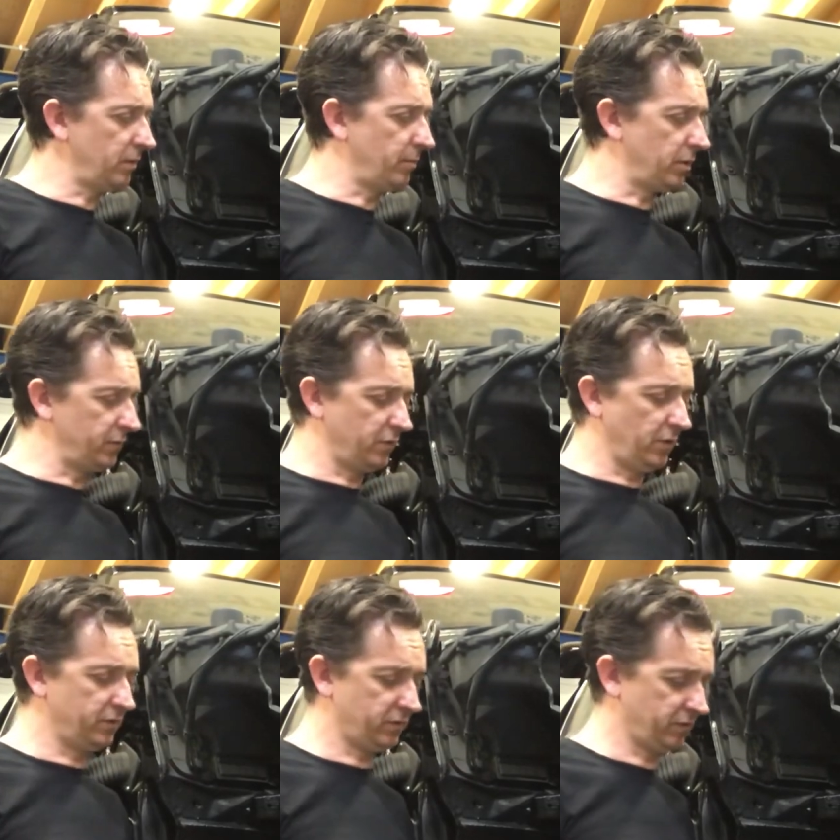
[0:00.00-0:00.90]
ball
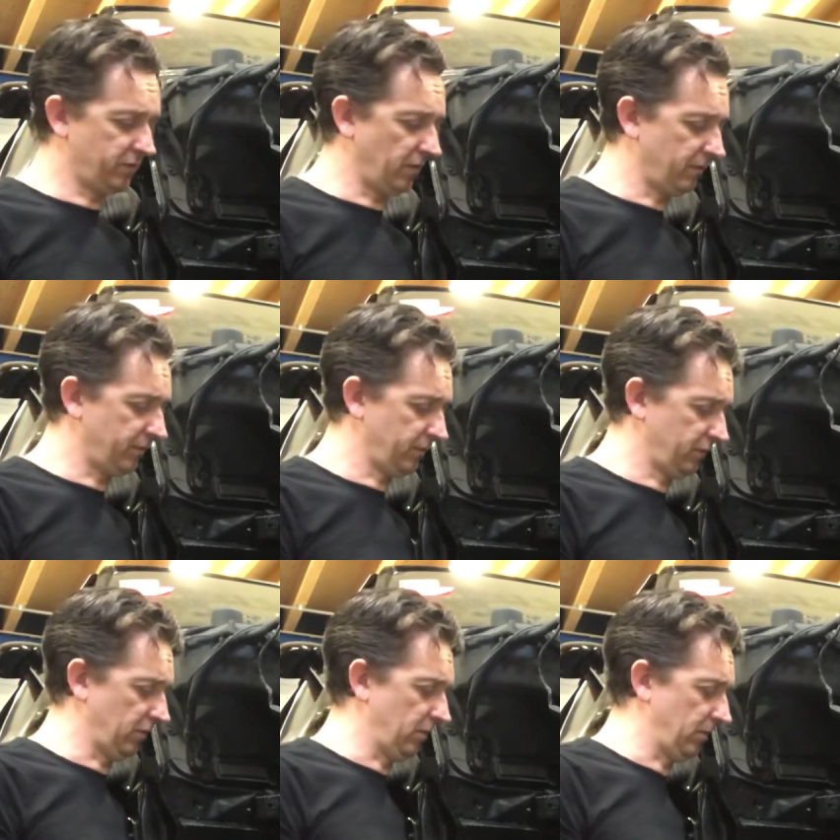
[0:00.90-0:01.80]
joints and stuff.
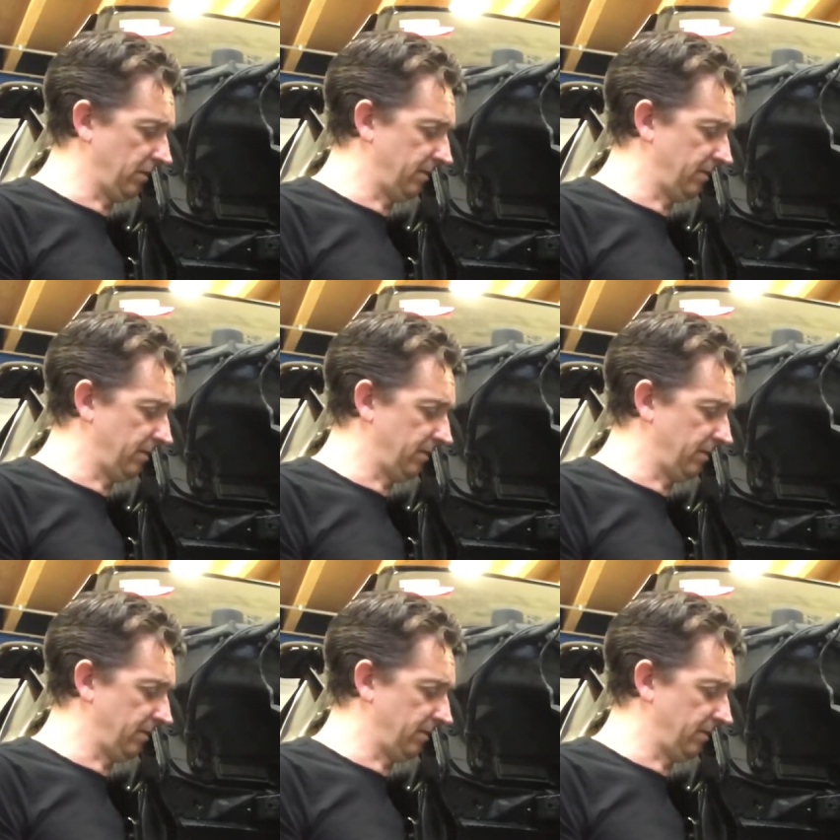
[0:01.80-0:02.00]
So